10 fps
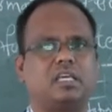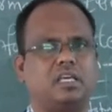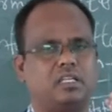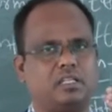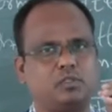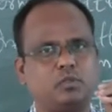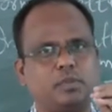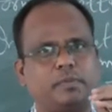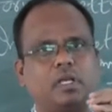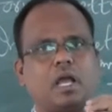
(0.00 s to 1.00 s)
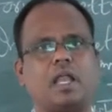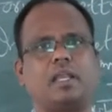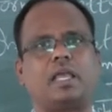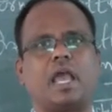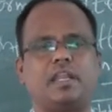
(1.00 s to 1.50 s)
the suitable
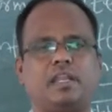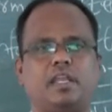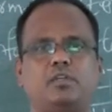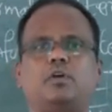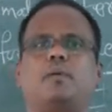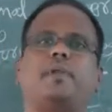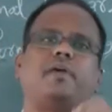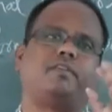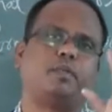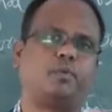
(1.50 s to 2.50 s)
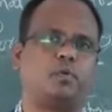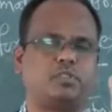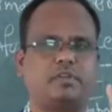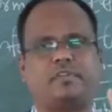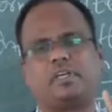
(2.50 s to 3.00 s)
candidate to apply for the
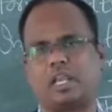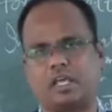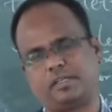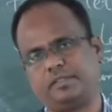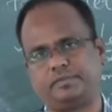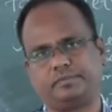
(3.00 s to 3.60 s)
post of the clerk.